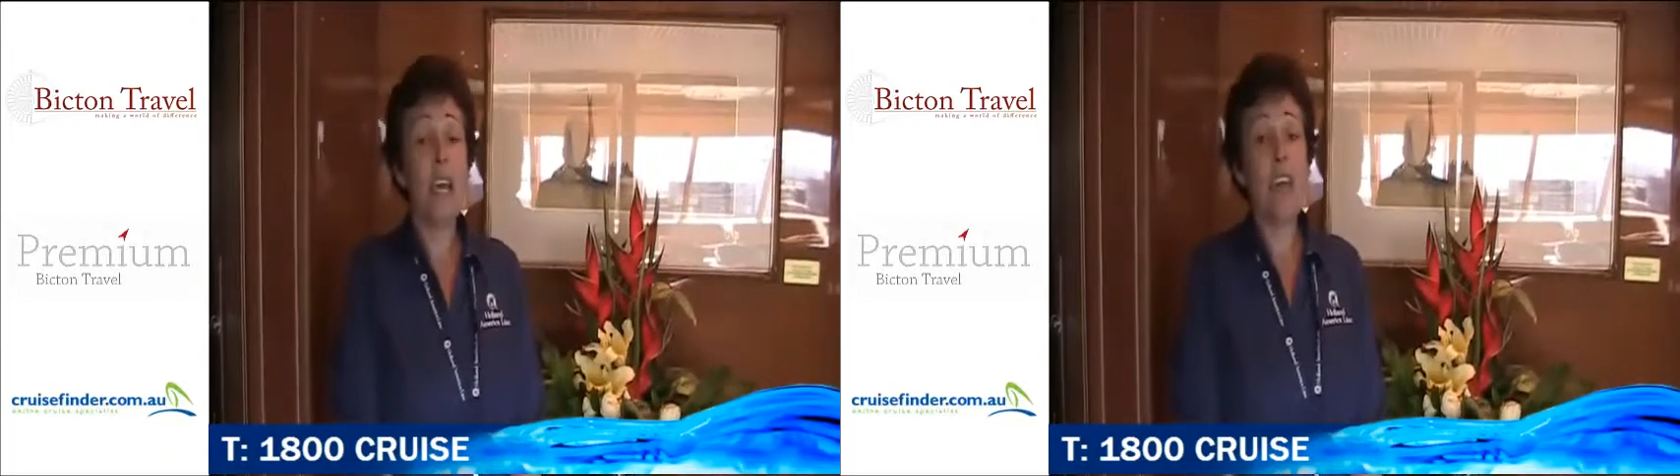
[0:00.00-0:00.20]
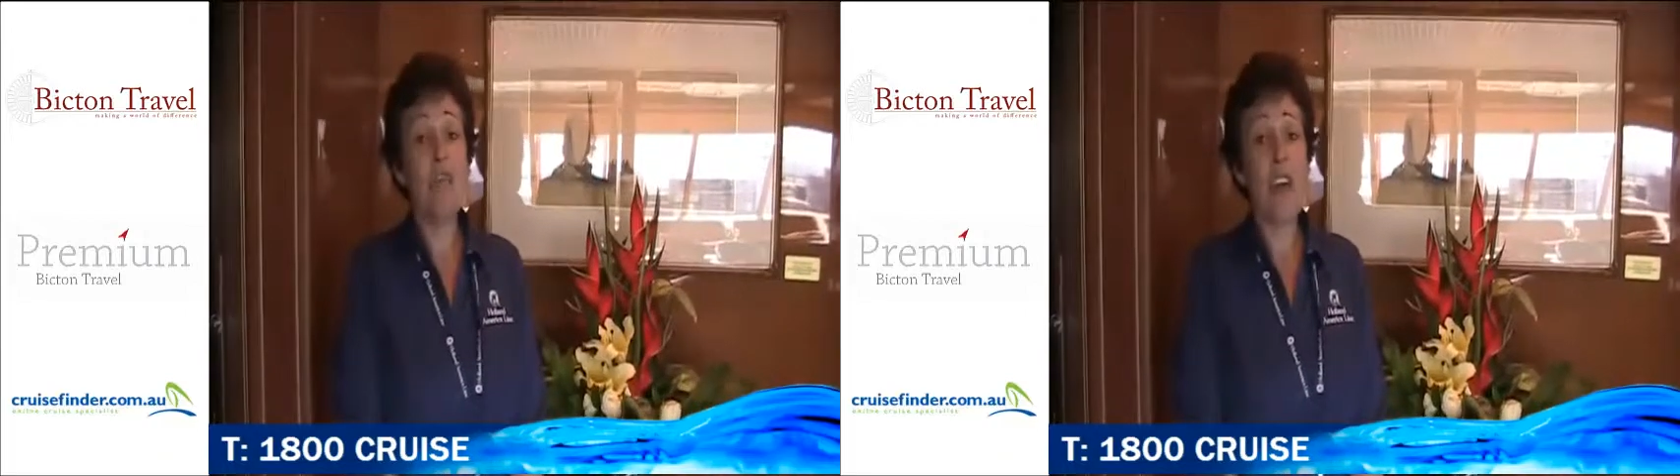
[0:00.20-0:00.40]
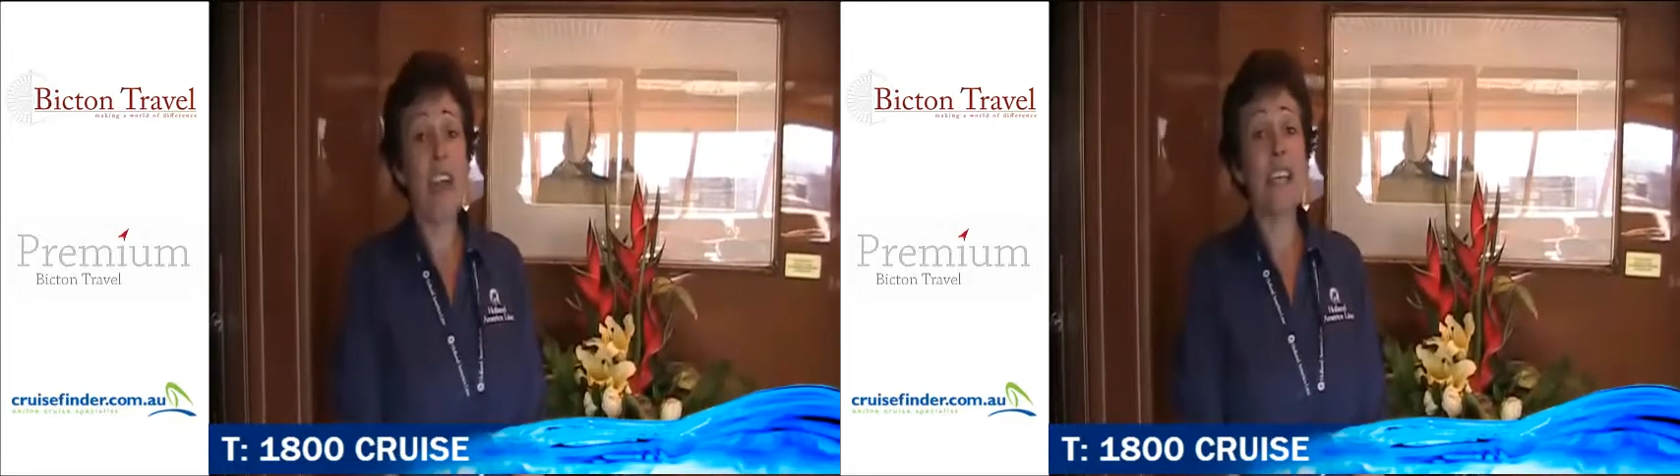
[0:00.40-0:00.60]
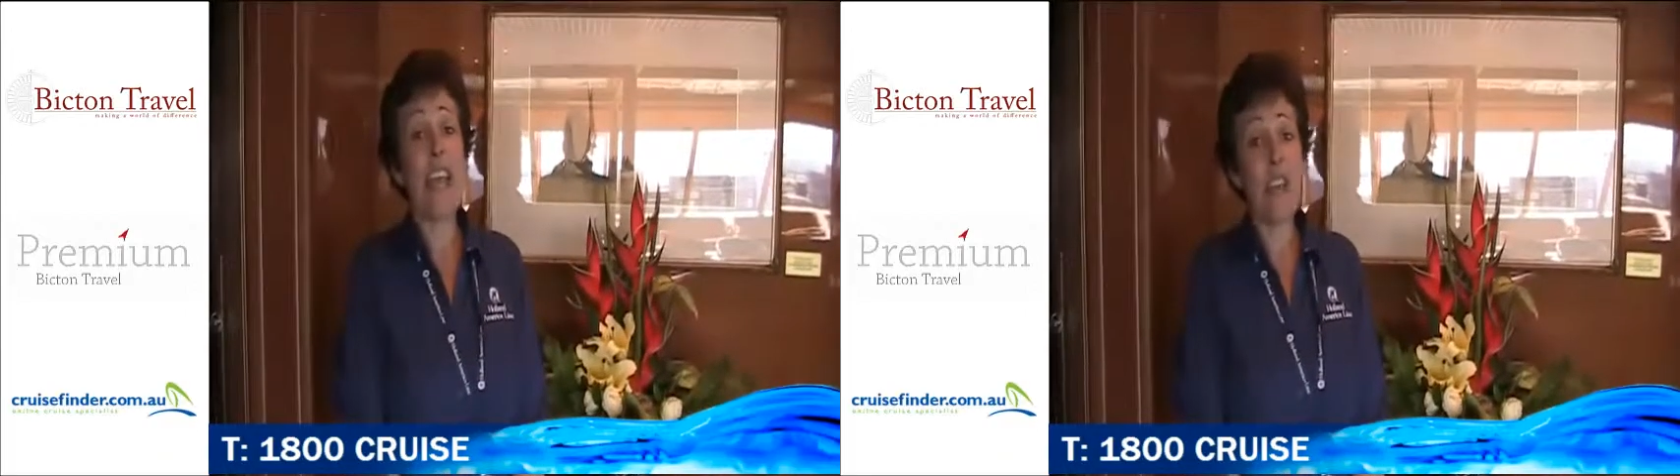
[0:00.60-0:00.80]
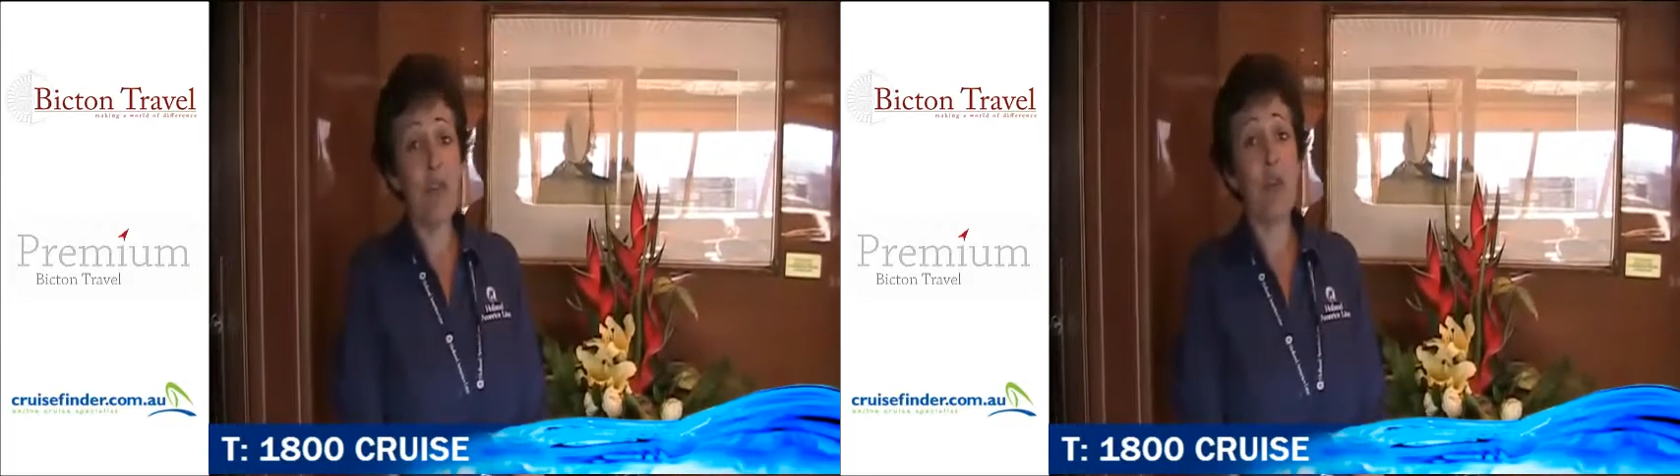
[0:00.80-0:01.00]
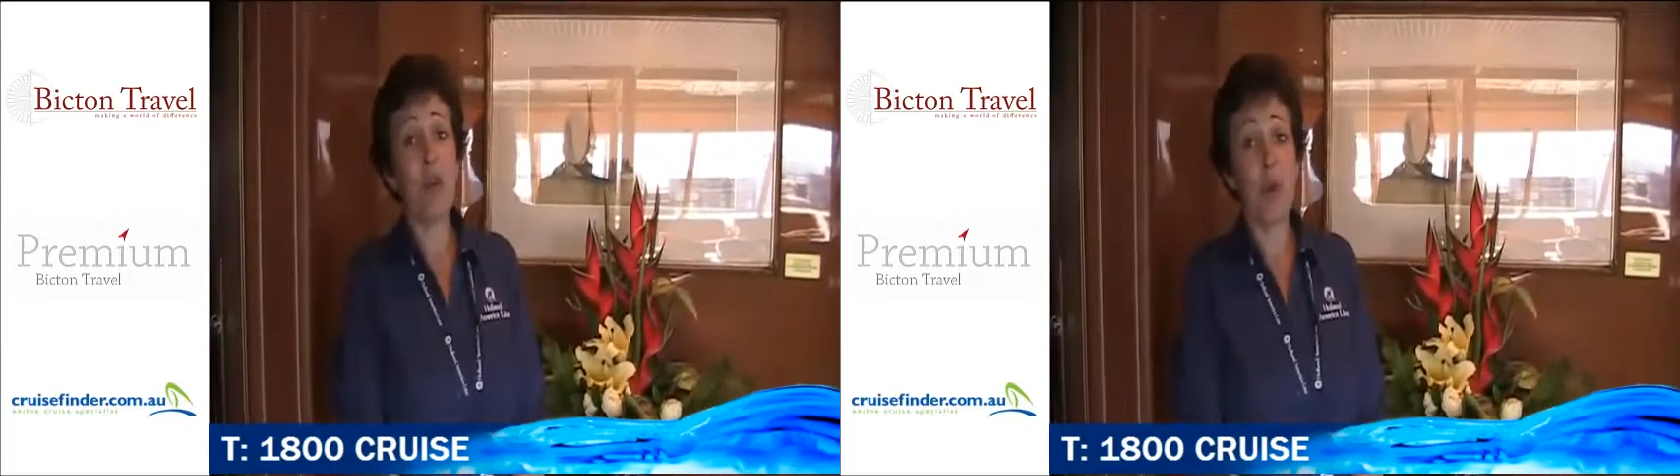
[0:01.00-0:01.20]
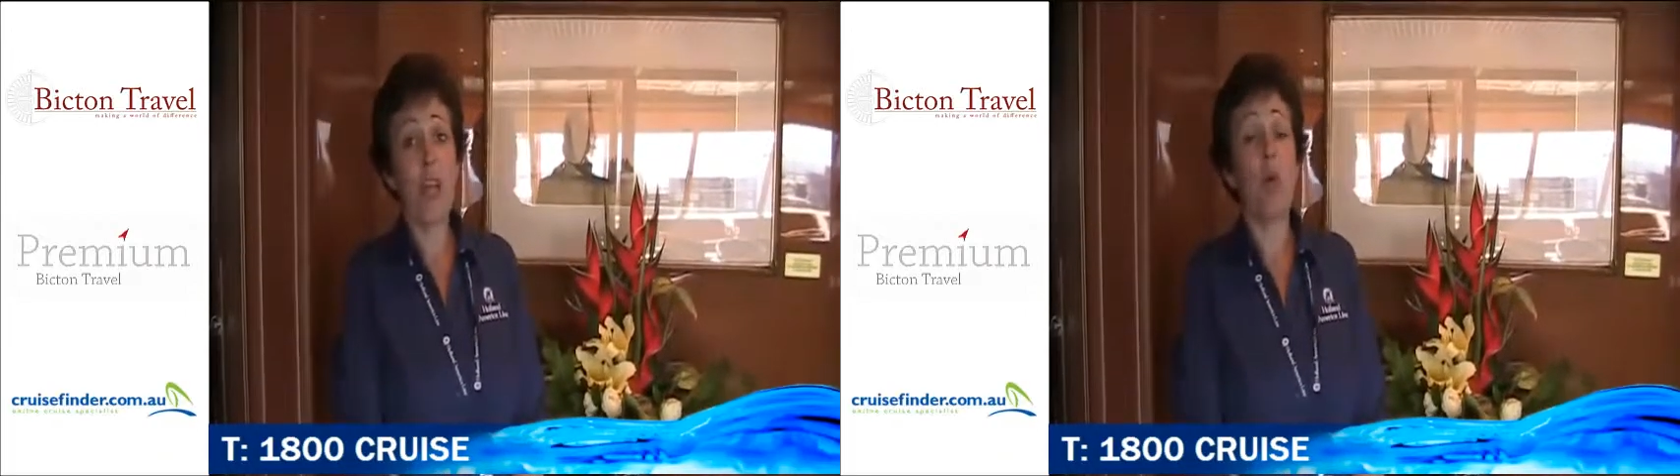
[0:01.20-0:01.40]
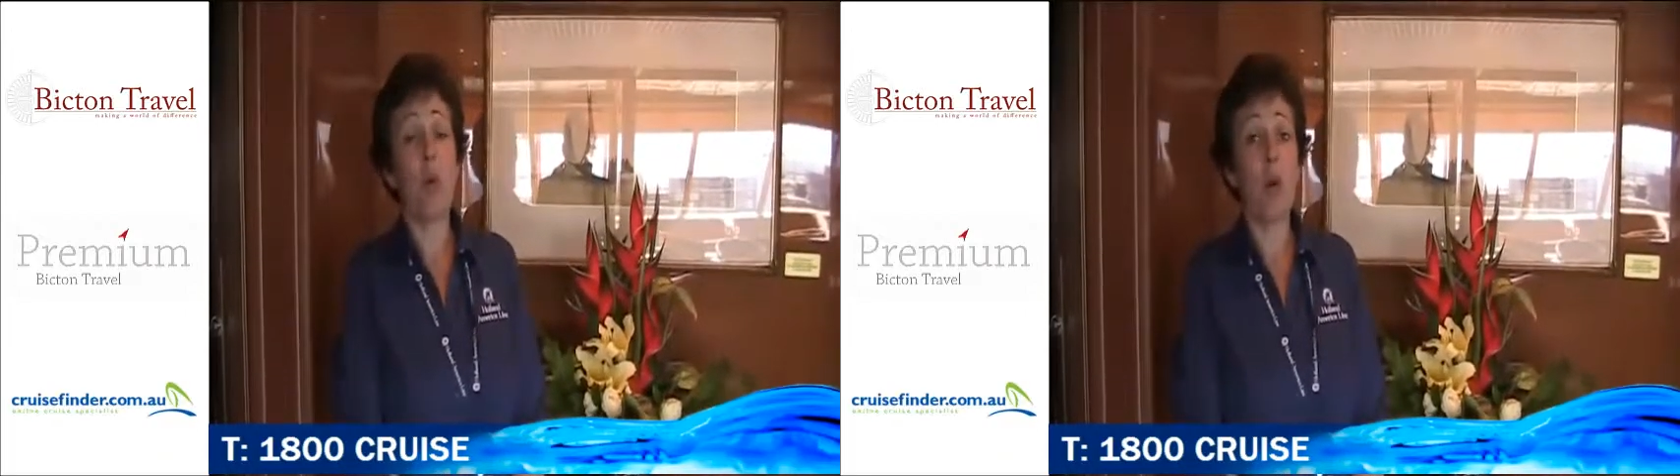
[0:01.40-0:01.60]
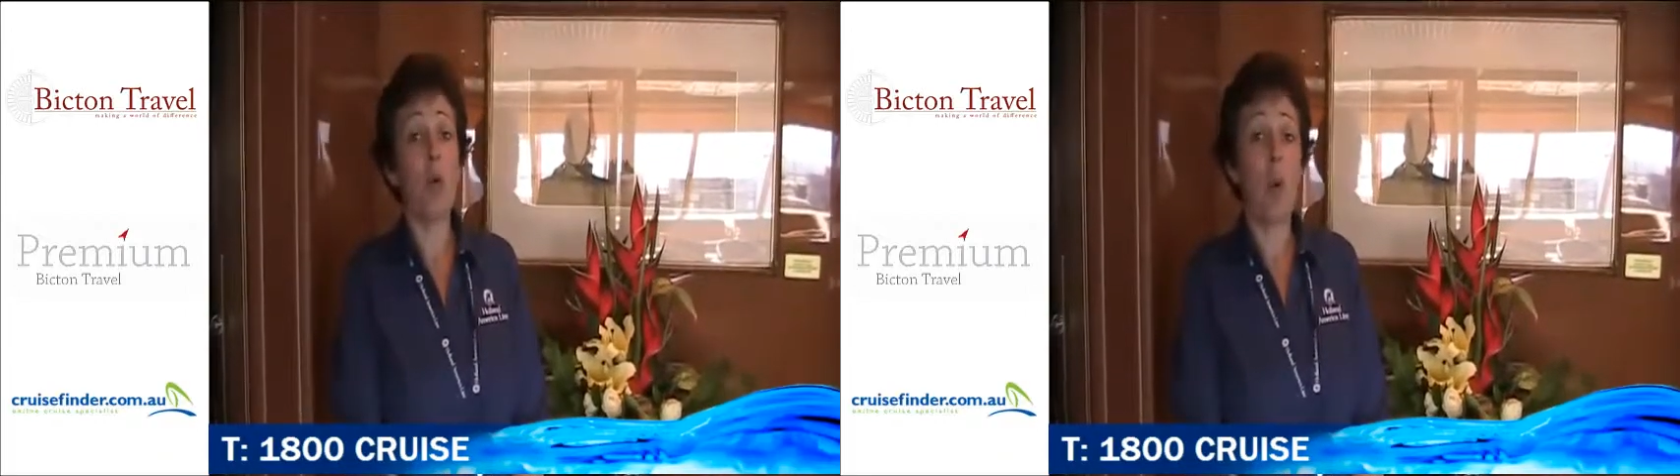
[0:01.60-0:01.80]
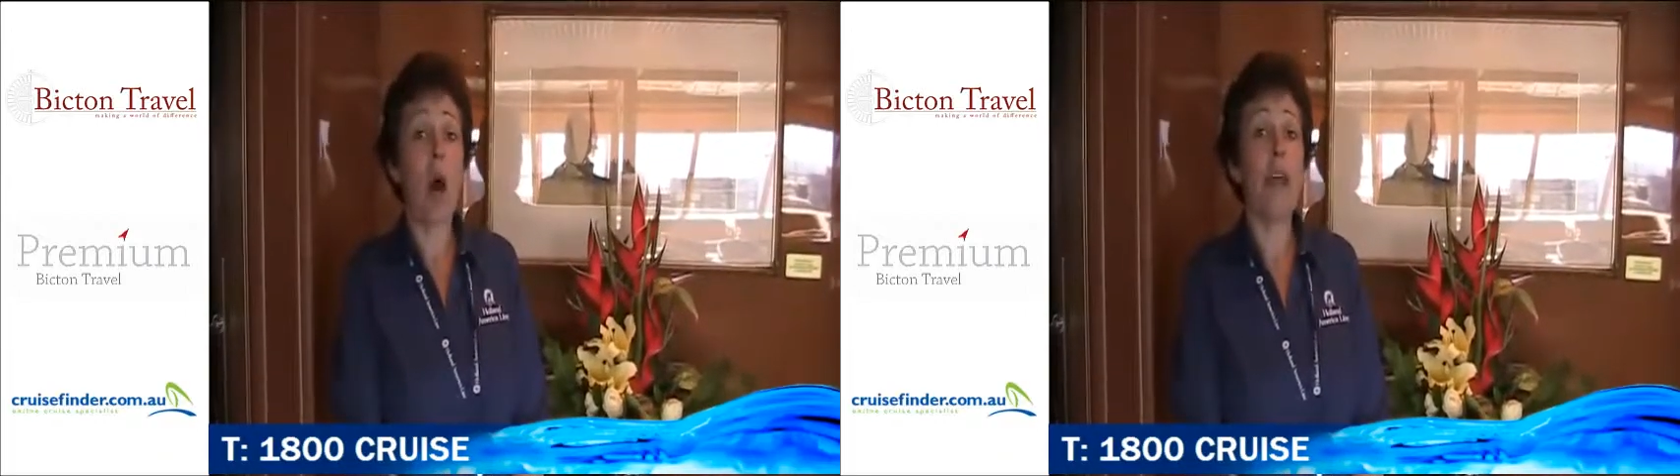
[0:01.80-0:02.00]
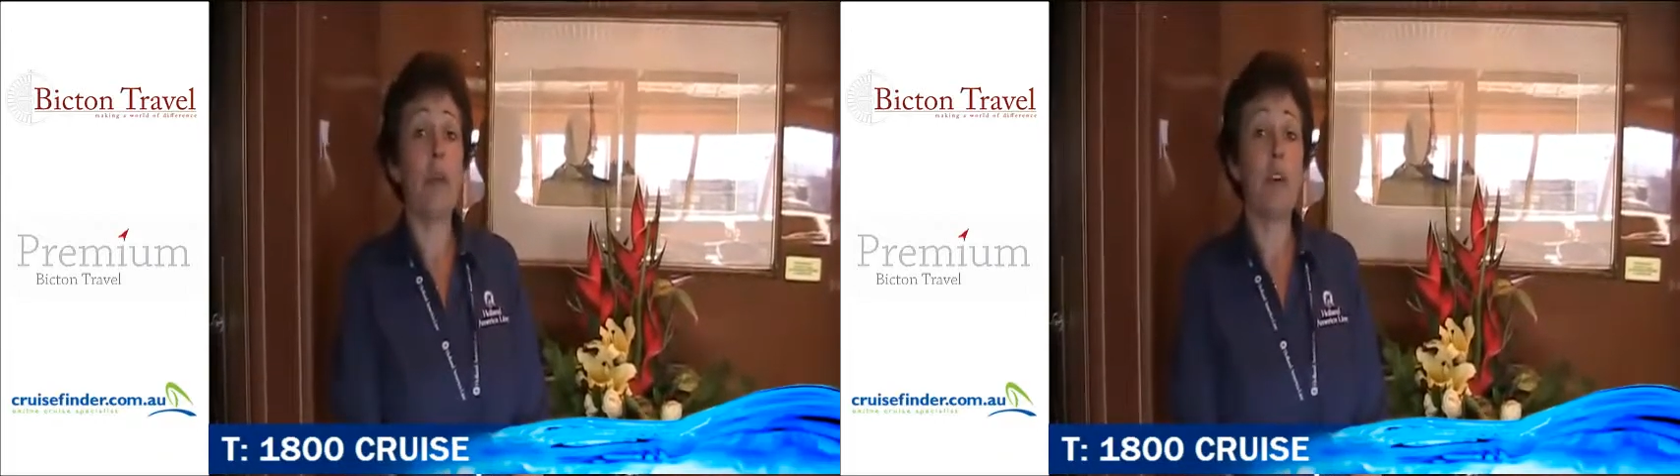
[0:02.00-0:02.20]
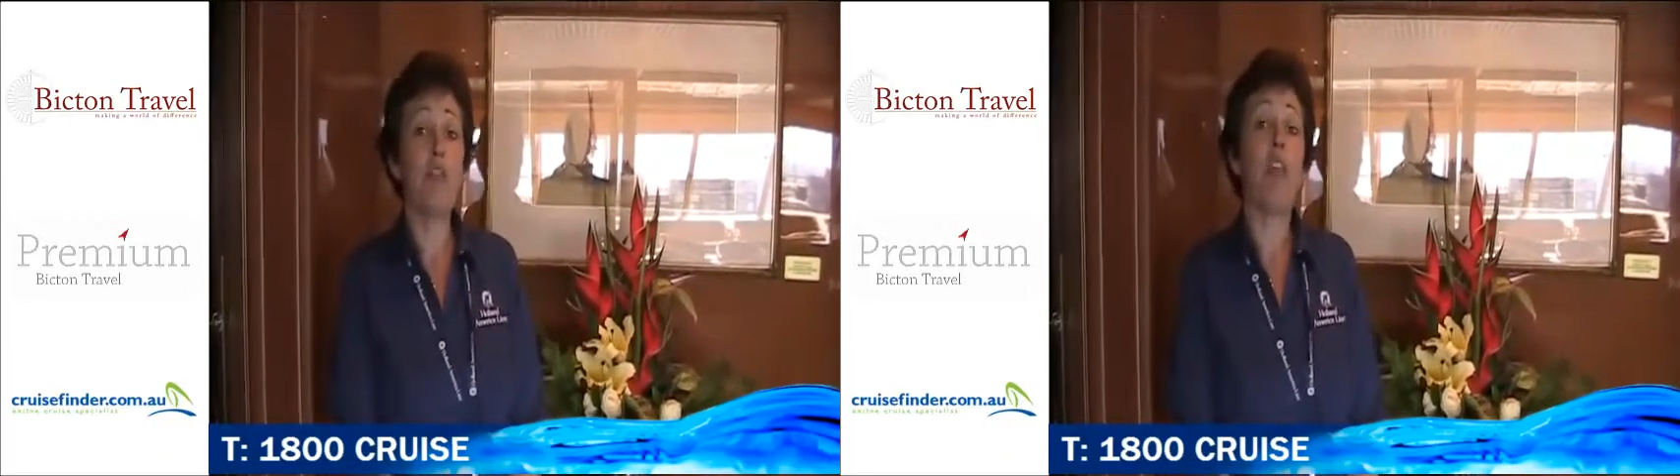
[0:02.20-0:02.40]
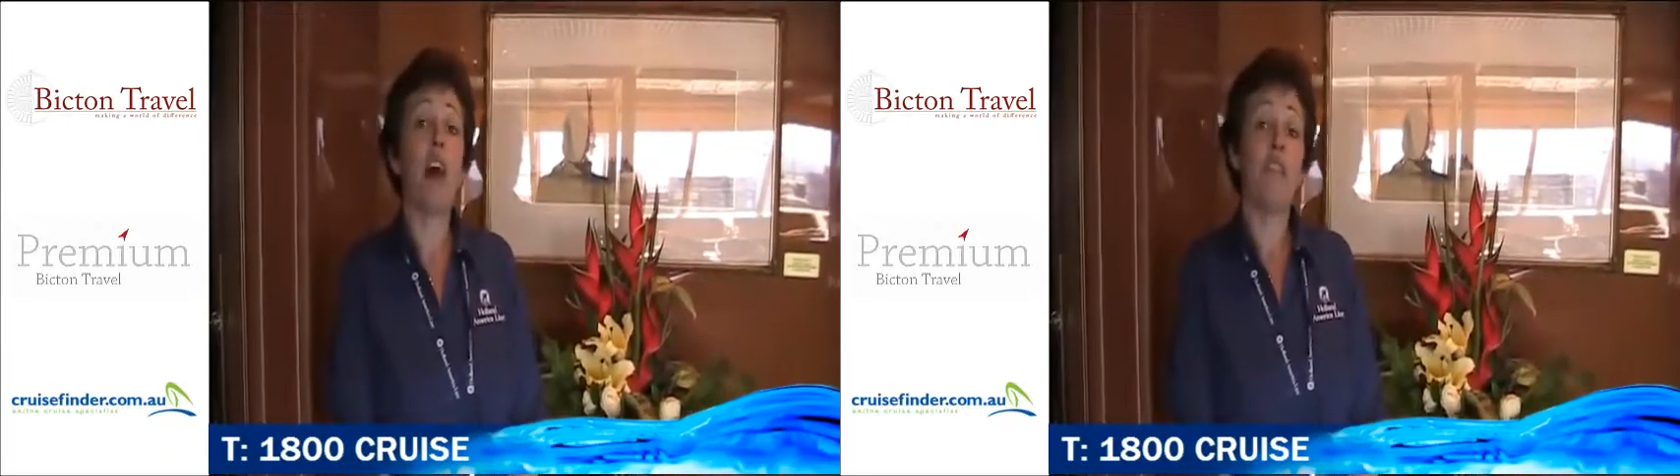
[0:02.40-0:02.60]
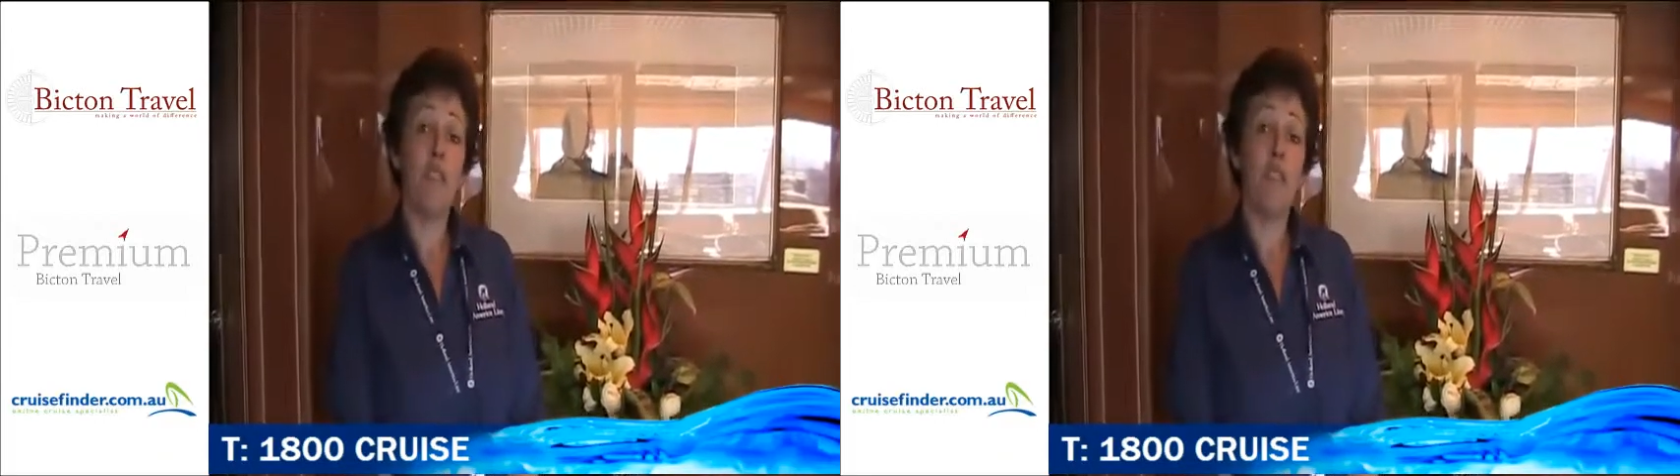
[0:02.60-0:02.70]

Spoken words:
In fact, every week worldwide we fly